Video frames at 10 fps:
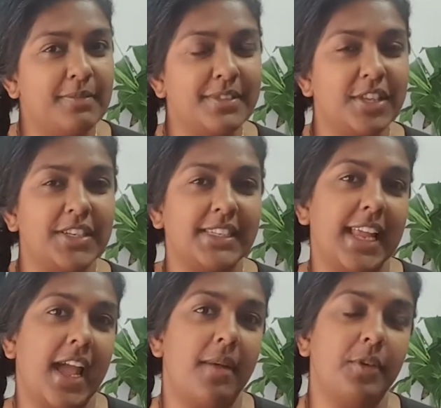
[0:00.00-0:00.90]
So
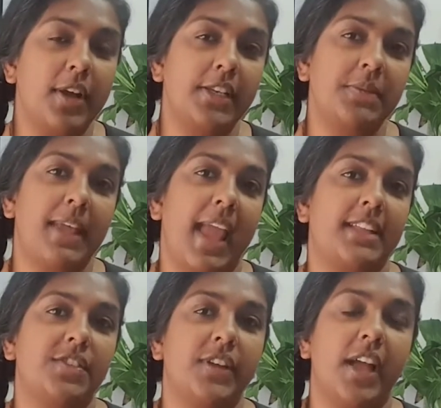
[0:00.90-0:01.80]
today I'm going to be
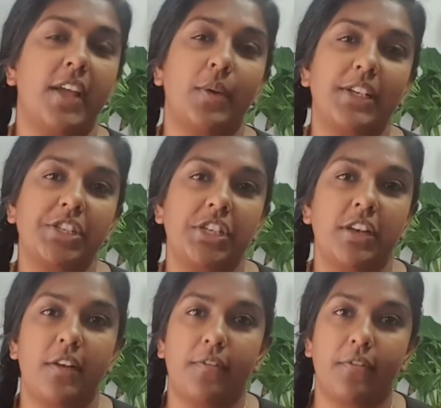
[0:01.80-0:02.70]
answering a
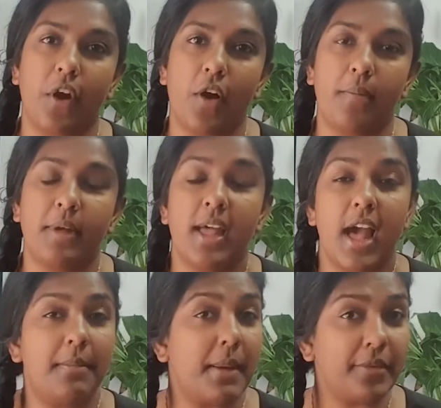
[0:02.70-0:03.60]
question from
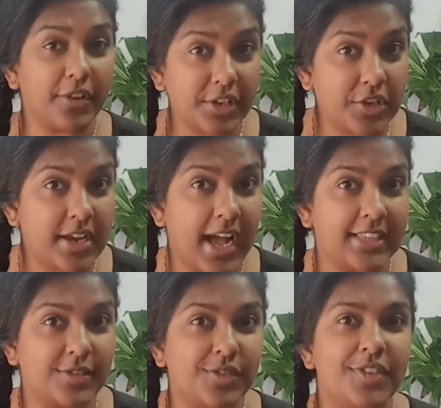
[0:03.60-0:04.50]
a mumma in
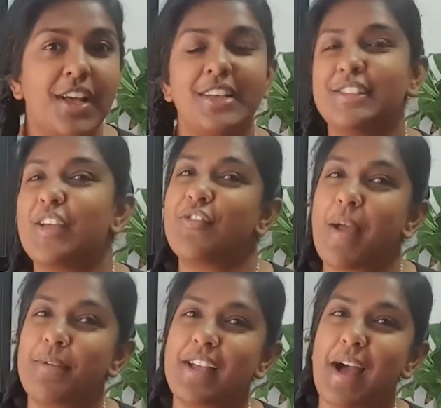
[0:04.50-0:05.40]
Newcastle. So grab
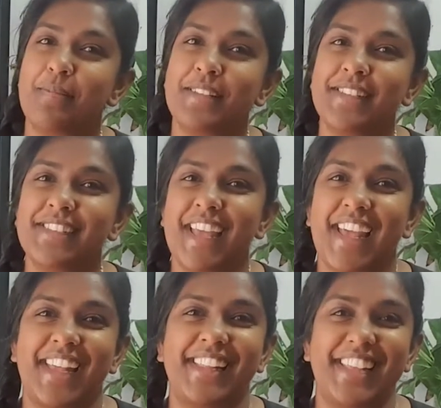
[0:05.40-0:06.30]
your cuppers
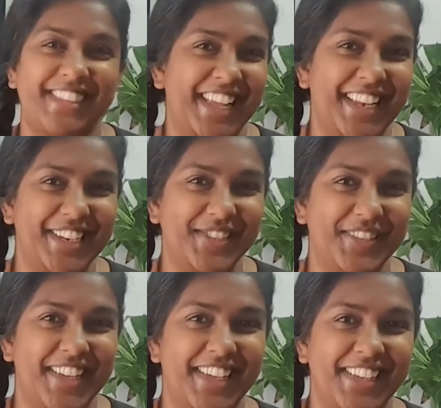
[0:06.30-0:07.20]
and let's get into it.